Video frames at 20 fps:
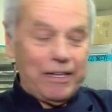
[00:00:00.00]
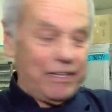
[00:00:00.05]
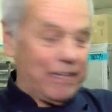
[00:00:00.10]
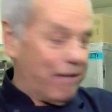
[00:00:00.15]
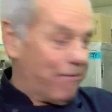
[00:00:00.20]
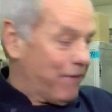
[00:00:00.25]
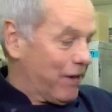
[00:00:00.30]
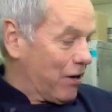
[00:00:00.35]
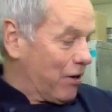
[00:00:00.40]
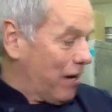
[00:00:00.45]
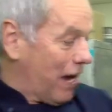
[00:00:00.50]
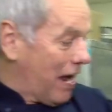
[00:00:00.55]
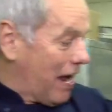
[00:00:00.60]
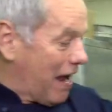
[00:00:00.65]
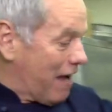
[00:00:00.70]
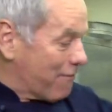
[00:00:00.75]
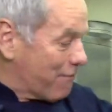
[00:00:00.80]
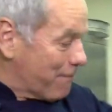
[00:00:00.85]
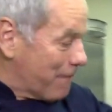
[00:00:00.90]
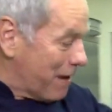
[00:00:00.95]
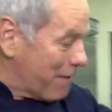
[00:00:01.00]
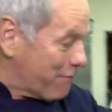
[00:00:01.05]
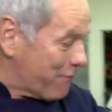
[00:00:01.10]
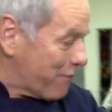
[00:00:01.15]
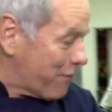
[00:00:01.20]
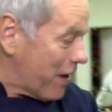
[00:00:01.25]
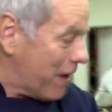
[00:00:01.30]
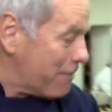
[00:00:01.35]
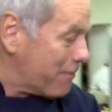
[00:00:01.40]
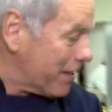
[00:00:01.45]
And then we're going to have my
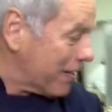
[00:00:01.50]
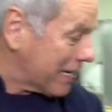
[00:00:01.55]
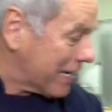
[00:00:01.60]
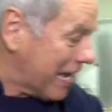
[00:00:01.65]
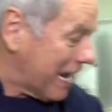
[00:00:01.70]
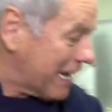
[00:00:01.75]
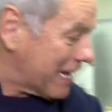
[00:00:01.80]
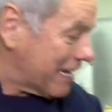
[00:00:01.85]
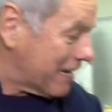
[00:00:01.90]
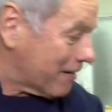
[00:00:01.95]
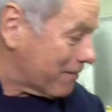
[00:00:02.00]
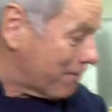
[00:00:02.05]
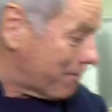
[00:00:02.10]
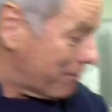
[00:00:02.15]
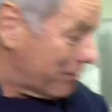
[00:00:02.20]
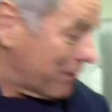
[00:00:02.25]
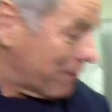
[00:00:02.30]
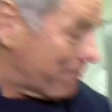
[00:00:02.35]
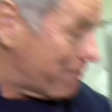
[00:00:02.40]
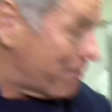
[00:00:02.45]
favorite cake here, the